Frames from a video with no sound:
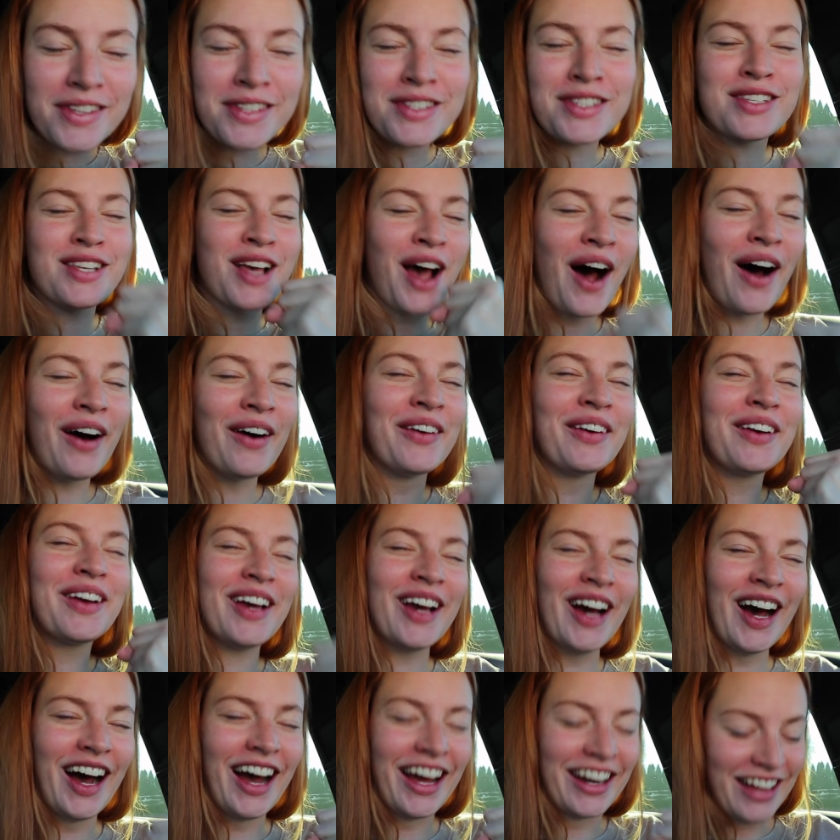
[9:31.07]
so
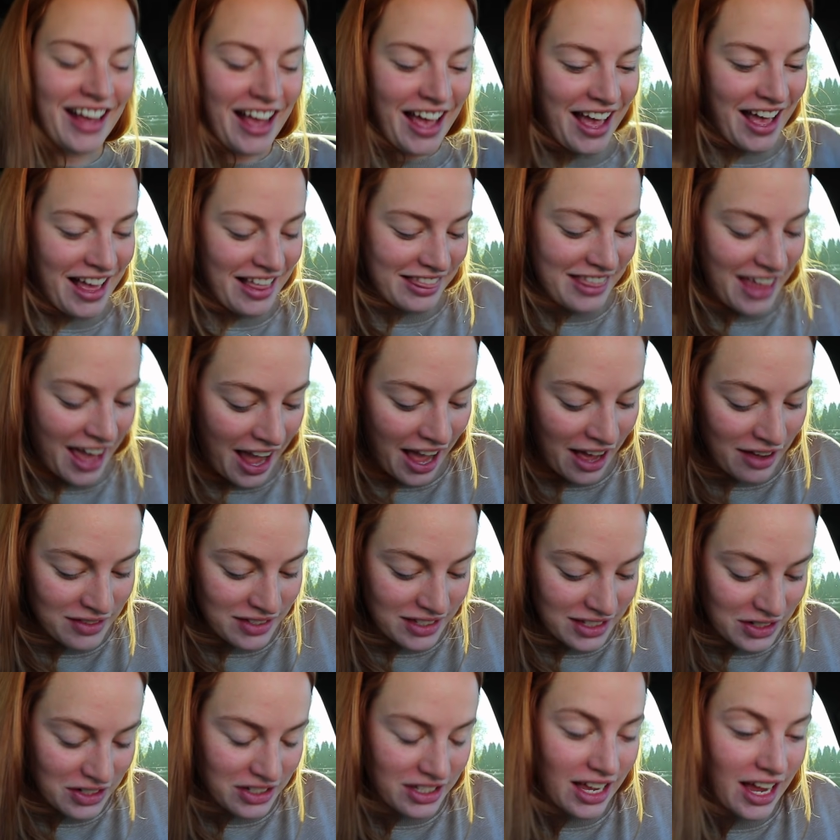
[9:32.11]
good. They have
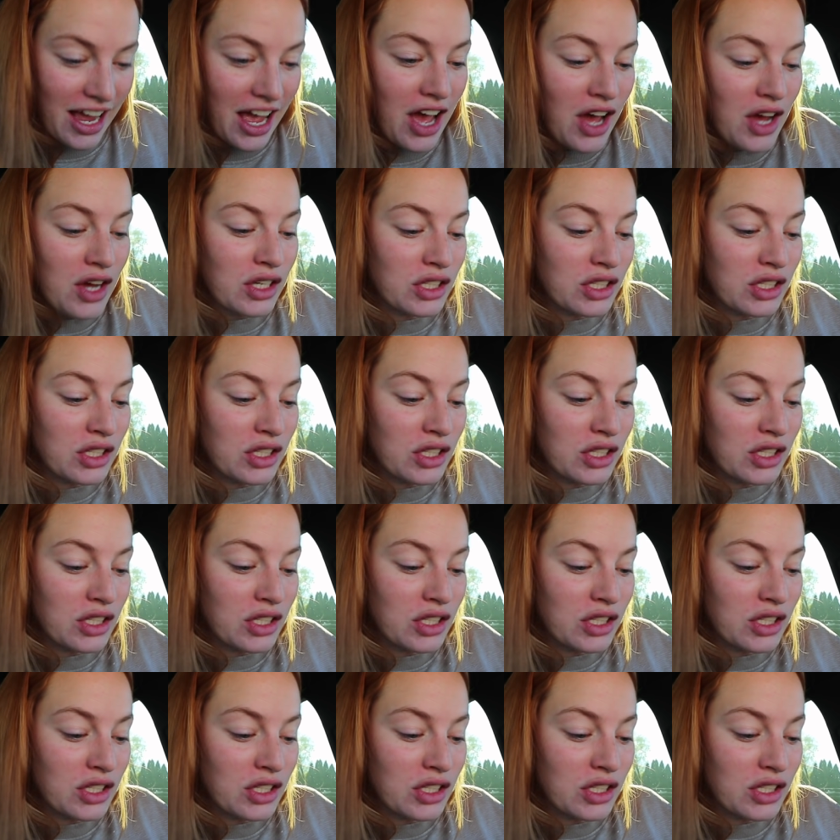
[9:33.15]
seriously